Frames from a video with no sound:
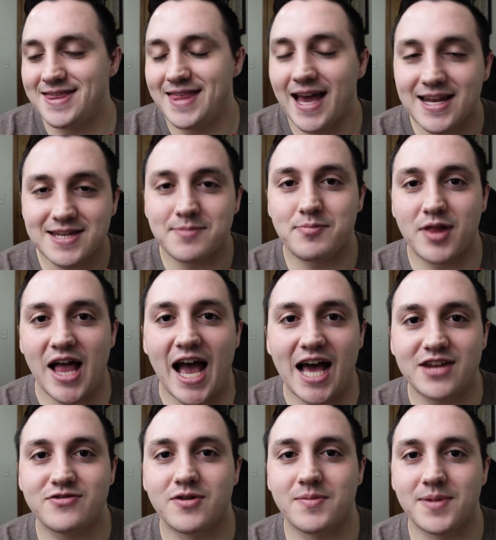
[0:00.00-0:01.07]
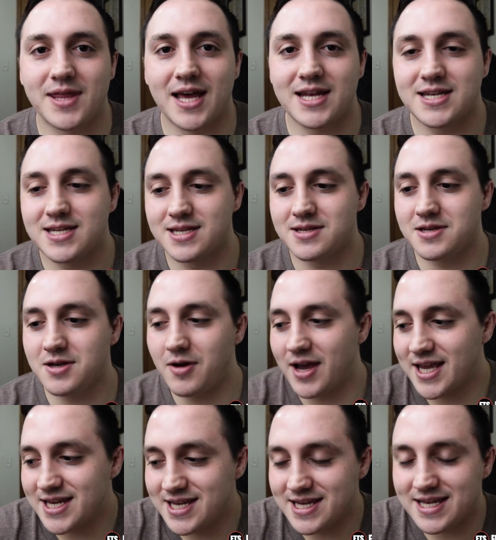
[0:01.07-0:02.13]
that's a blast for me that's you know
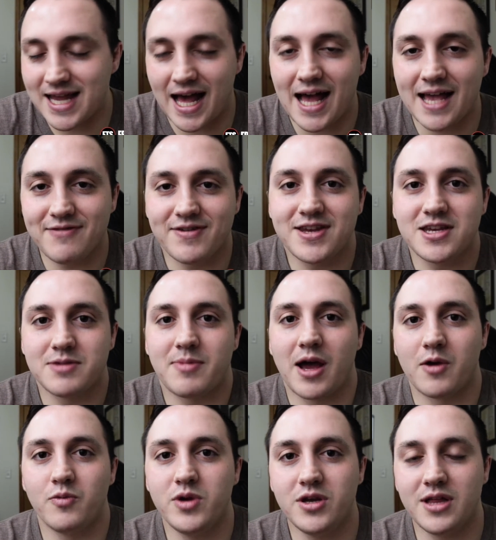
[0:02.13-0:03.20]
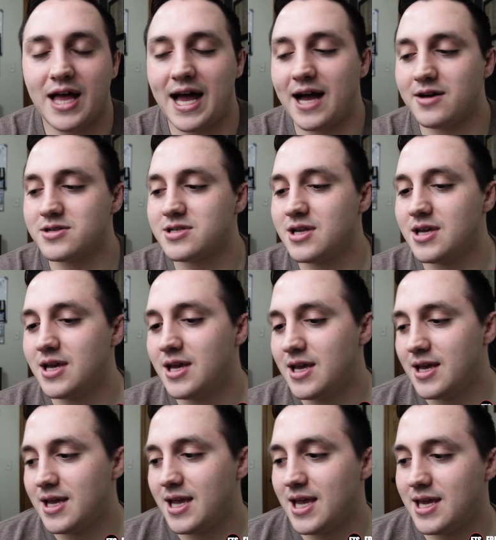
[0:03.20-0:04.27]
i get to dive into my wheelhouse
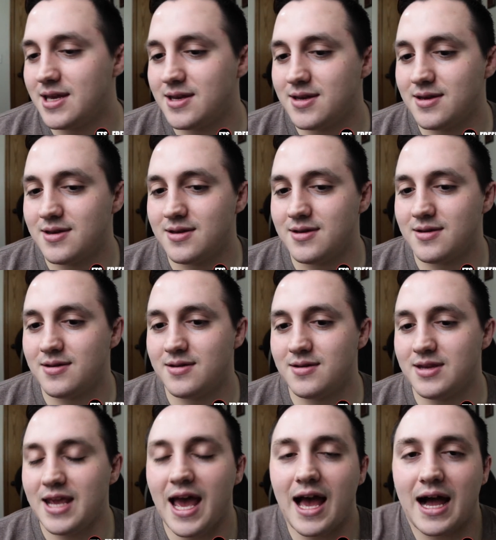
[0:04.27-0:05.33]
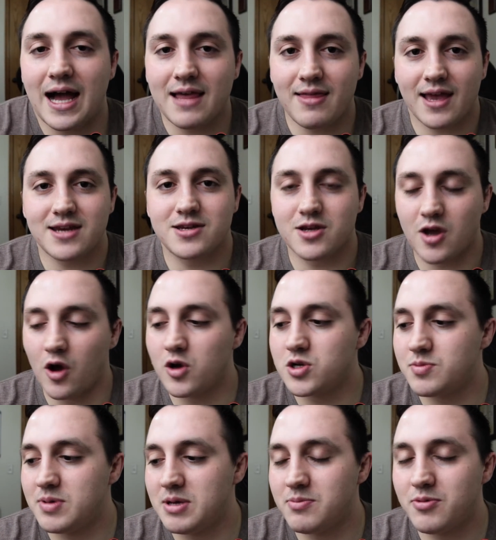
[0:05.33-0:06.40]
and yeah, I like to
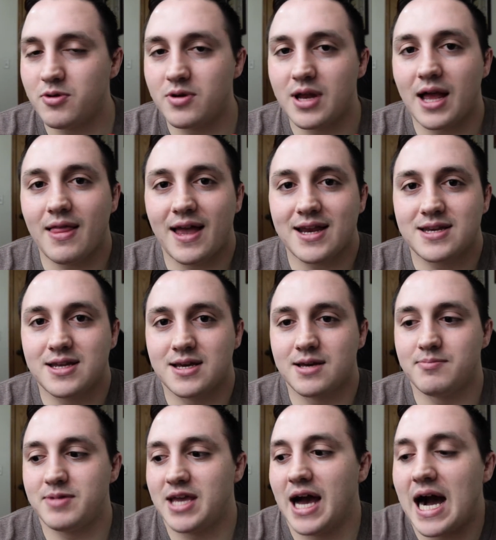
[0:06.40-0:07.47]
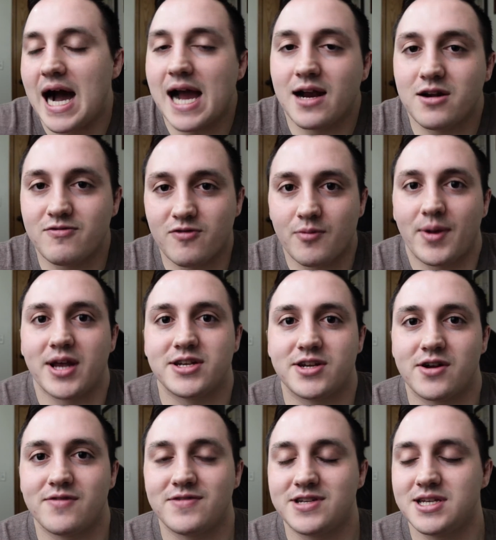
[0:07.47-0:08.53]
coach people and I like to be hired for my
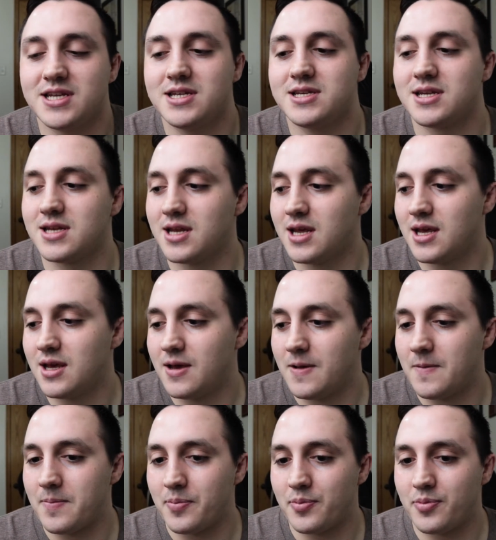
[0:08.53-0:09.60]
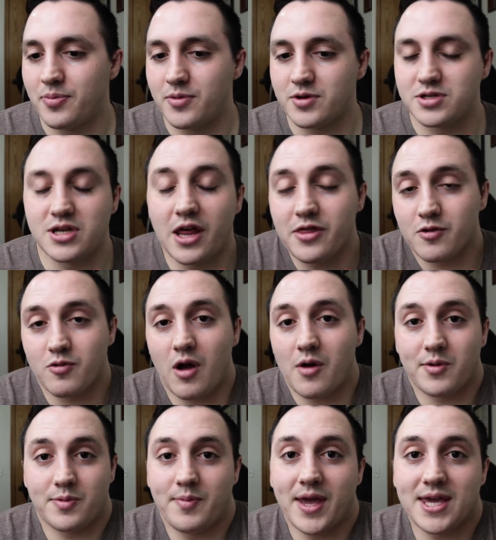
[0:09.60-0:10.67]
services and there's nothing
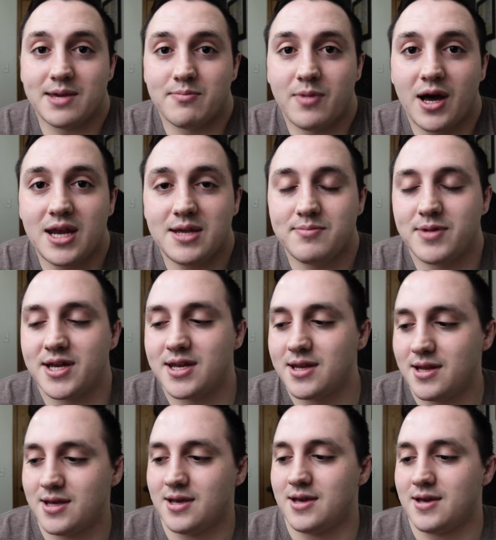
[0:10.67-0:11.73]
wrong with making money, but